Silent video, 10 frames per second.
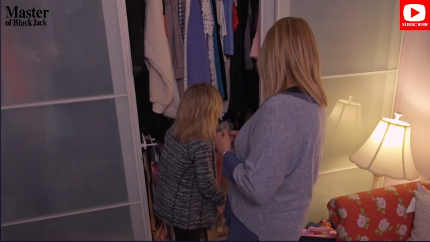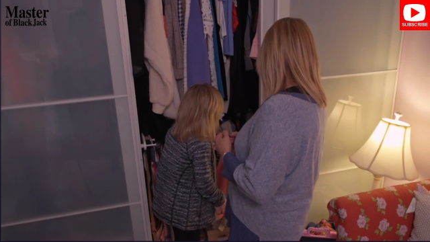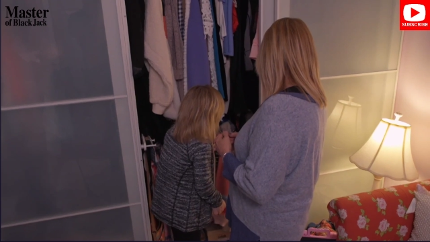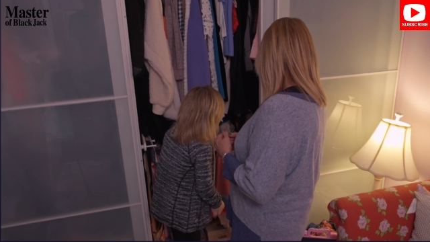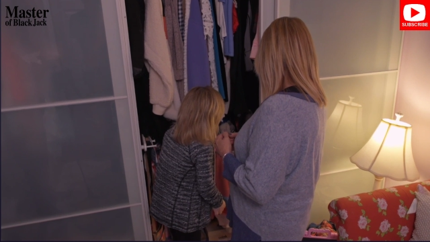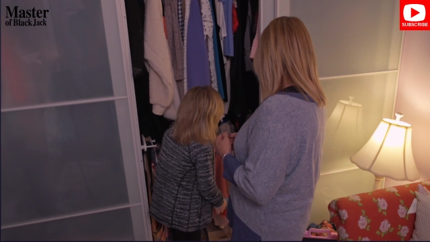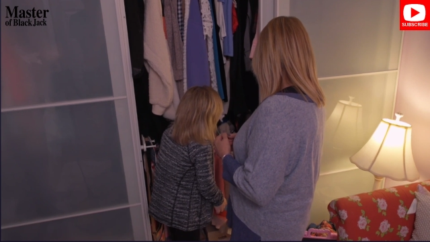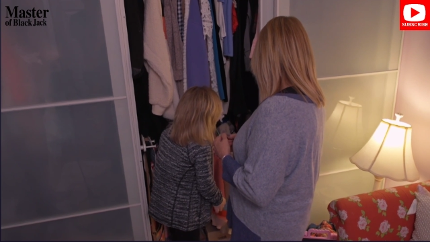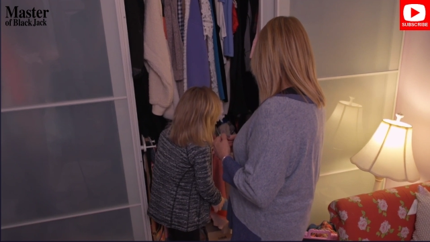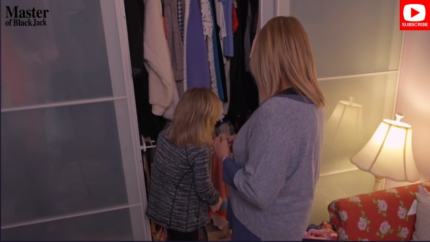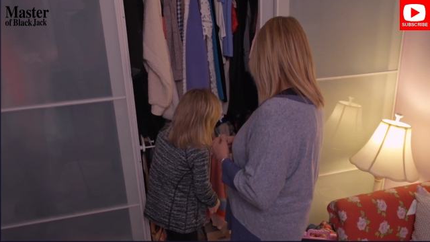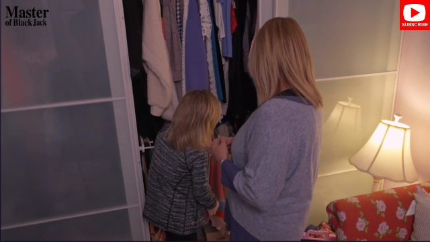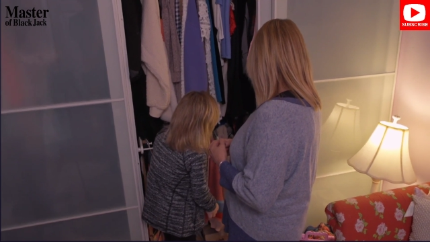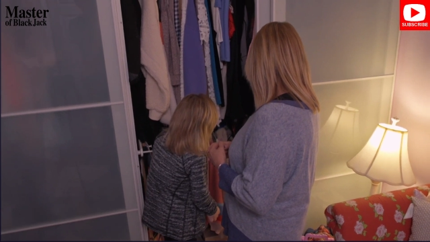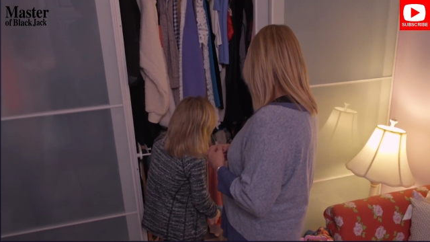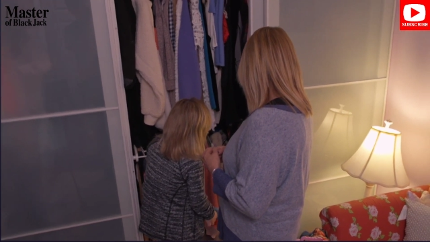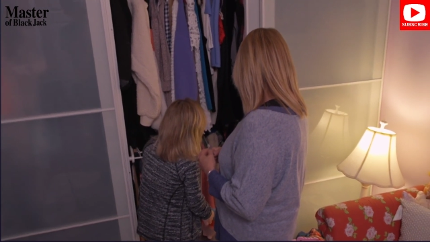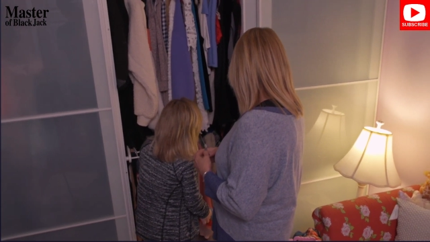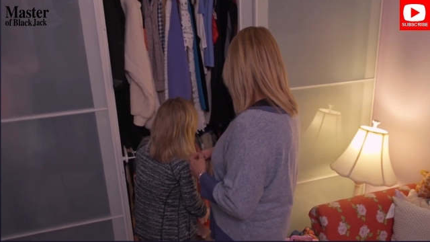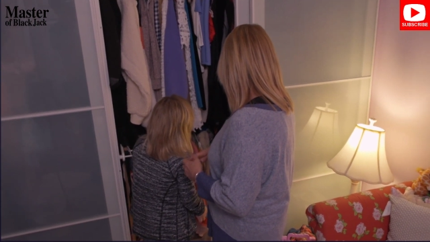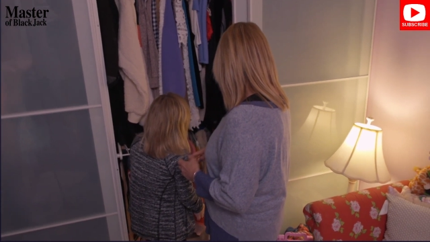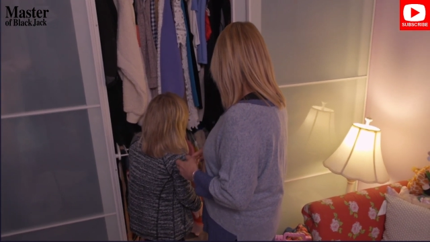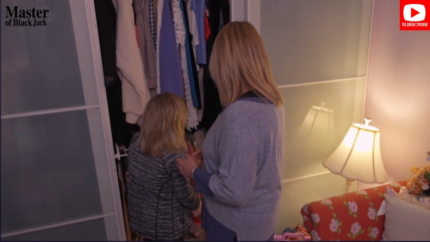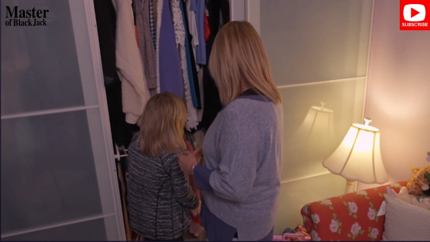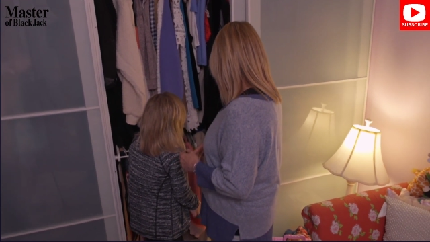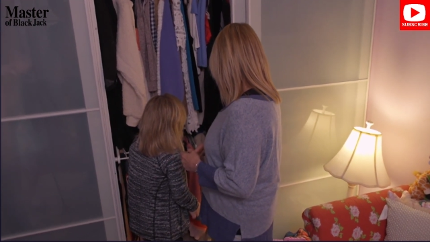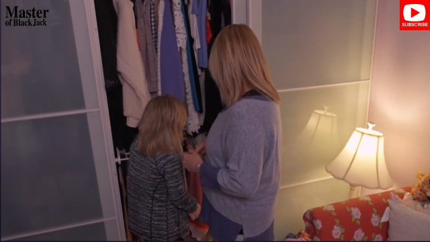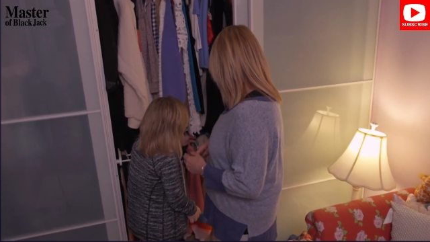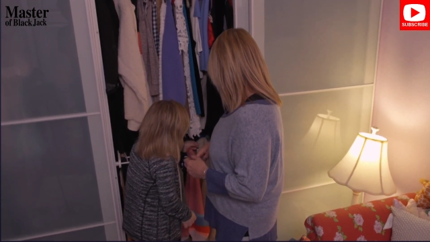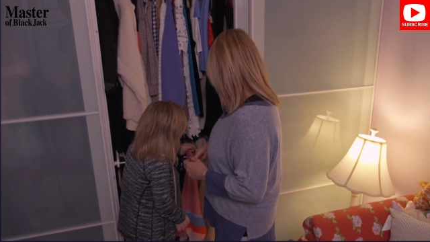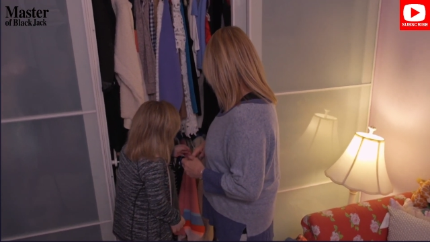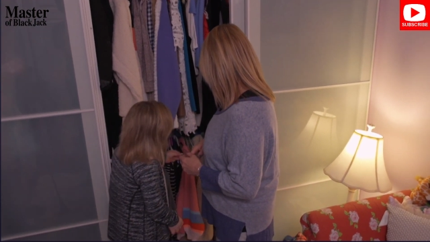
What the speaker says: No face is visible, so there are no lips to read.